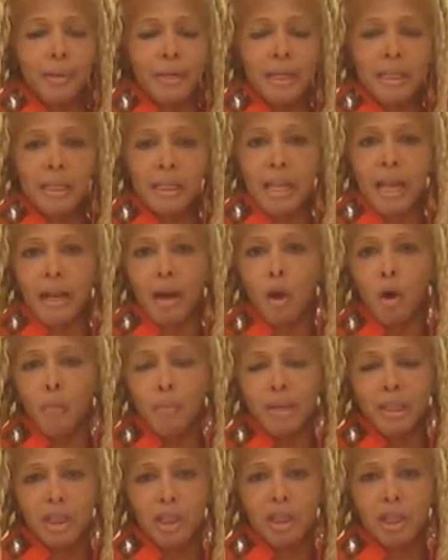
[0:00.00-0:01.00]
and it's like a whole
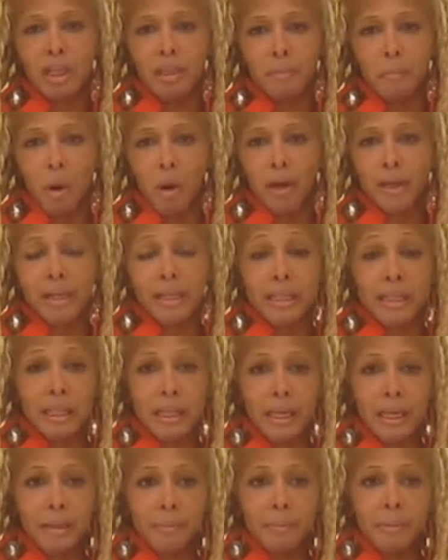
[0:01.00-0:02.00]
bunch of telemarketing
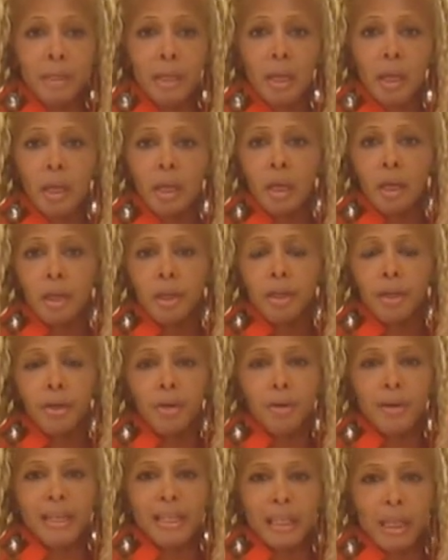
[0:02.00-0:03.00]
schemes you
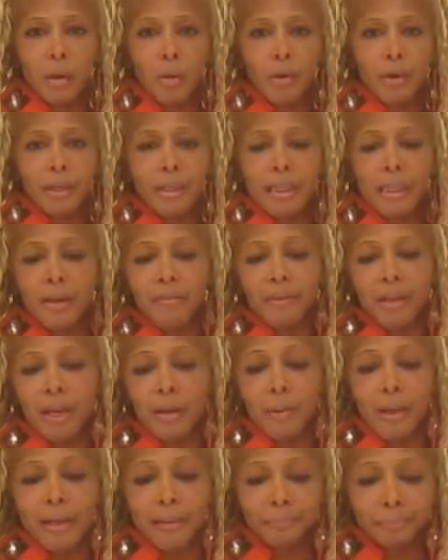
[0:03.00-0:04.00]
know, that's going and stuff.
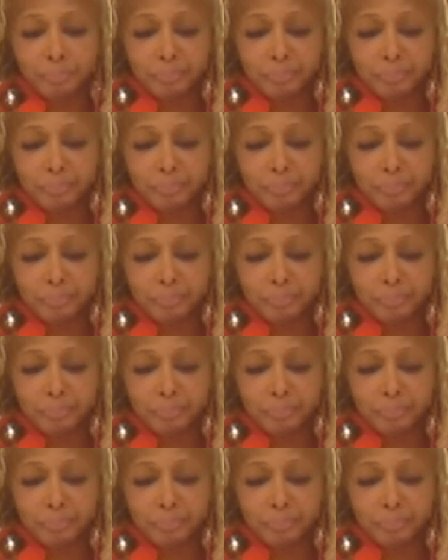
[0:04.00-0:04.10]
Anyway.